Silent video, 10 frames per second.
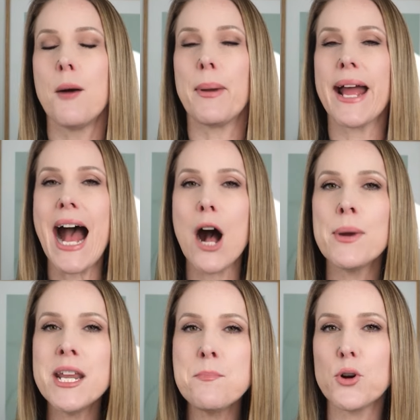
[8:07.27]
by how
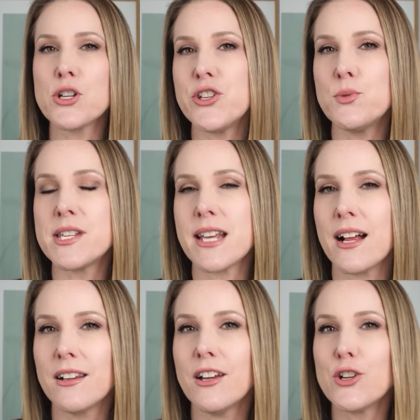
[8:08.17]
many books you
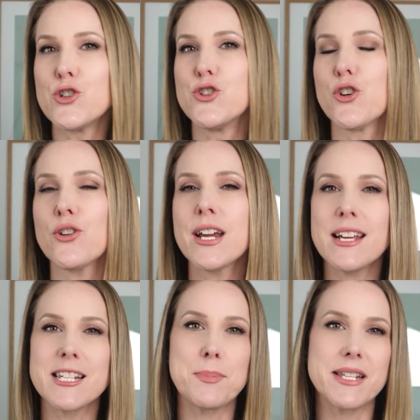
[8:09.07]
sell during
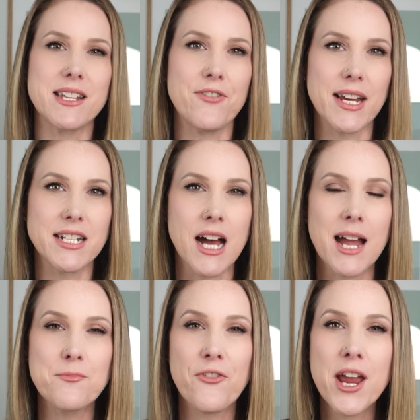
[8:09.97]
a specific
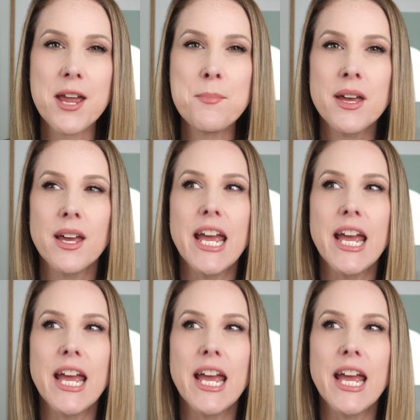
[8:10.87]
time frame